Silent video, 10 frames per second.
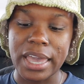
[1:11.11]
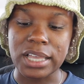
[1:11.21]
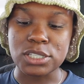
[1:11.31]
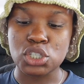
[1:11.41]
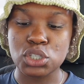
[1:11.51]

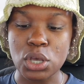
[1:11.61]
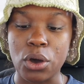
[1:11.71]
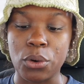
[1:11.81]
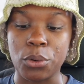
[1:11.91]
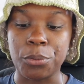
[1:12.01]
And
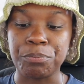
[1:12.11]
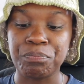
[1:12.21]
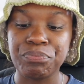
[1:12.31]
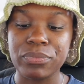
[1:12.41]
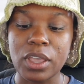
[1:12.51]
so
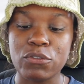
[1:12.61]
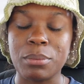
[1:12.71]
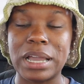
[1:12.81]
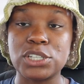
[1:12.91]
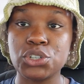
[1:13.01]
for
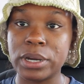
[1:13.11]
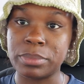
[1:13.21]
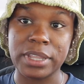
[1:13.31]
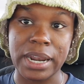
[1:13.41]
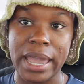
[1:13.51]
my trip
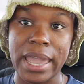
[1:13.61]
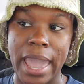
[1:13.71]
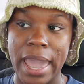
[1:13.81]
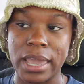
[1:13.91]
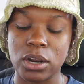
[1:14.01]
that I
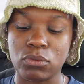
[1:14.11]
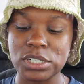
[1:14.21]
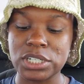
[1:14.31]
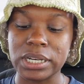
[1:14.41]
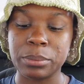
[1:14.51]
had
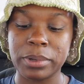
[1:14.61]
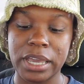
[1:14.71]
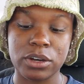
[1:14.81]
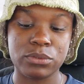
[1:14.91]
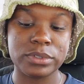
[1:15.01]
originally
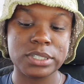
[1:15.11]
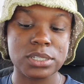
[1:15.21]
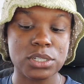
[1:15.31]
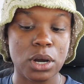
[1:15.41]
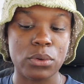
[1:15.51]
planned to
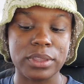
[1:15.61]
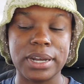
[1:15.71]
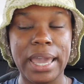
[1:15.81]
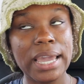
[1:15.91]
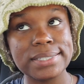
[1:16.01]
start on the
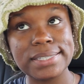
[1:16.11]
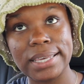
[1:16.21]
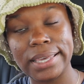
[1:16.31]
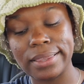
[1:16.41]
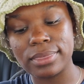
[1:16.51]

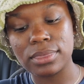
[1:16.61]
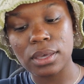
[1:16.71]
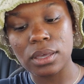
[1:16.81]
19th,